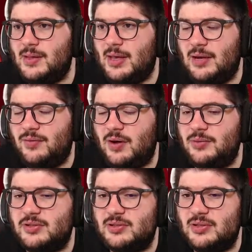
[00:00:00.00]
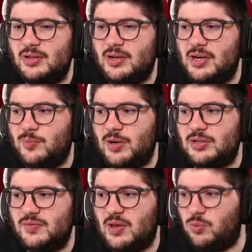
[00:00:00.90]
and if I was the United
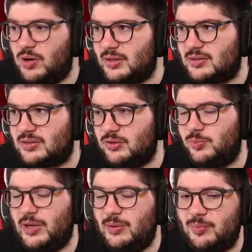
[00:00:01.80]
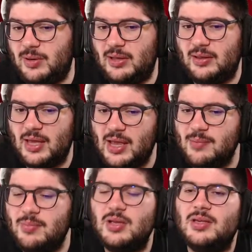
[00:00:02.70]
players, if they wanted to still be able to play the
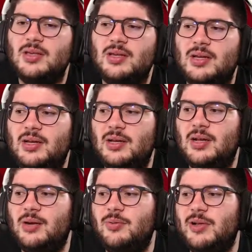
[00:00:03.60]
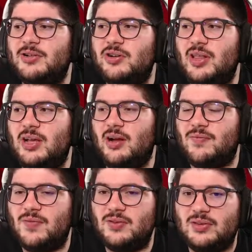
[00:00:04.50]
game, uh, I would make sure they
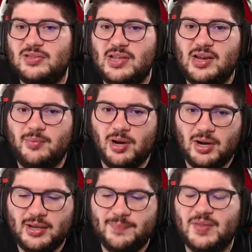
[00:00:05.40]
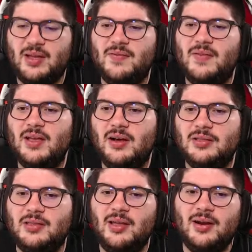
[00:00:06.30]
got the stadium early and they
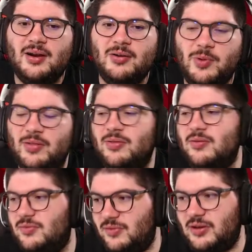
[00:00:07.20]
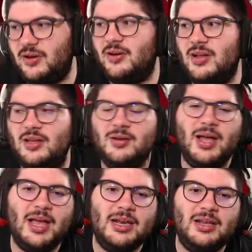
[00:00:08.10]
got there with security
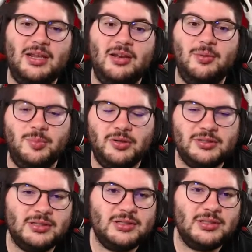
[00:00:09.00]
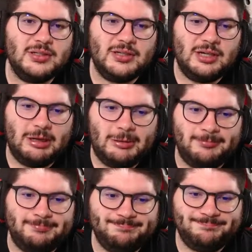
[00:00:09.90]
and in numbers.
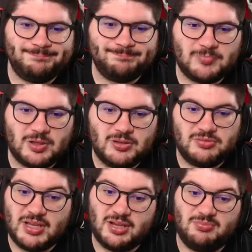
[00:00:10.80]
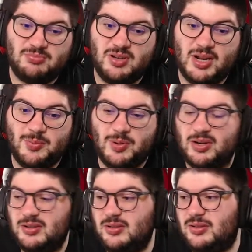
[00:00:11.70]
Um, because they could United
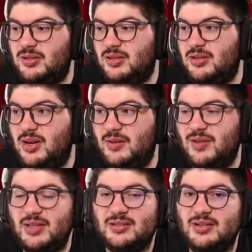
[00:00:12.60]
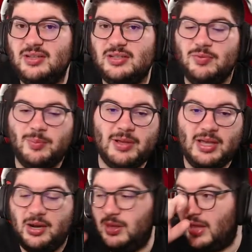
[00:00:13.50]
players, uh, the United fans could easily
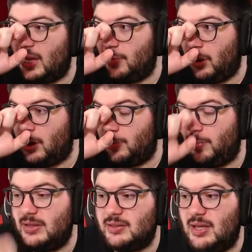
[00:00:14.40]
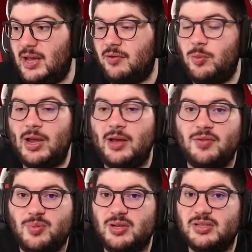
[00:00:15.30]
replicate. I mean, they could block basically every way of
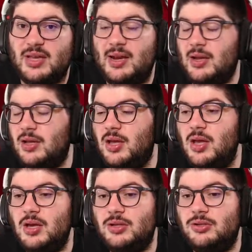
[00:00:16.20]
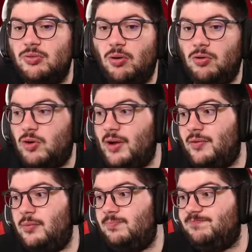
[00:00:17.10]
the bus getting to Old
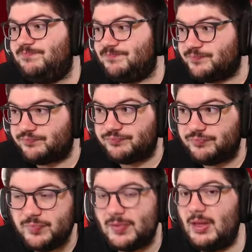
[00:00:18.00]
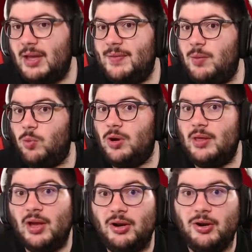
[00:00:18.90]
Trafford, and then what are
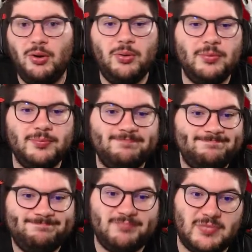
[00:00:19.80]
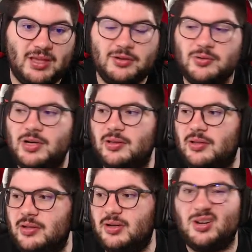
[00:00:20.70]
they going to do? Can't do anything.
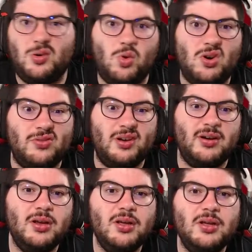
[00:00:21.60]
You're not going to walk there.